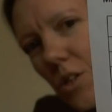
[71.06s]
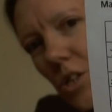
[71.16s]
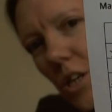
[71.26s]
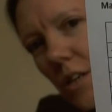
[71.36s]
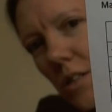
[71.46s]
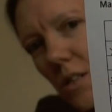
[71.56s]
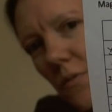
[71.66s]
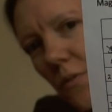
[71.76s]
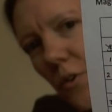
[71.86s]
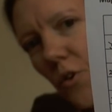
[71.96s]

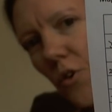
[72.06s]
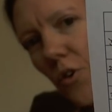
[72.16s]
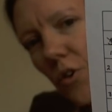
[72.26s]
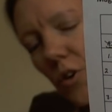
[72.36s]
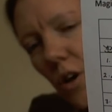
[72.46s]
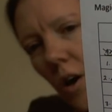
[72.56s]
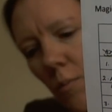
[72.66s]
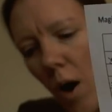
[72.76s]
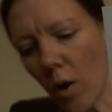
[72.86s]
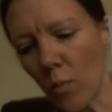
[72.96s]
sheets for
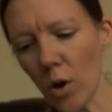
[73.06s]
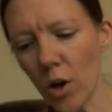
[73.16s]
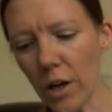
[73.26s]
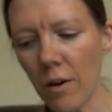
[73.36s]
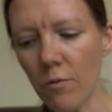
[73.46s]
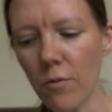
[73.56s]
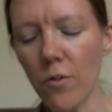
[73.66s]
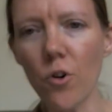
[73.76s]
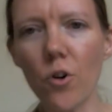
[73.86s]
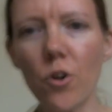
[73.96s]
homework and
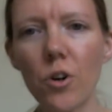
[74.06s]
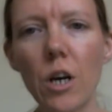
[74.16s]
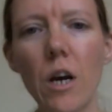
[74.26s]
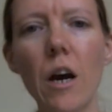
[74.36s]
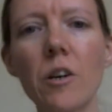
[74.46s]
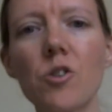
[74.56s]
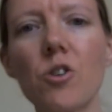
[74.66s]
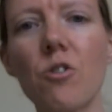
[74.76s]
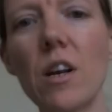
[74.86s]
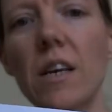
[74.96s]
for
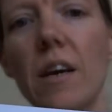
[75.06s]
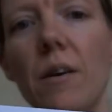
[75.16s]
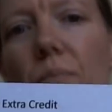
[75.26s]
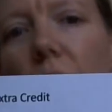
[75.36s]
extra credit.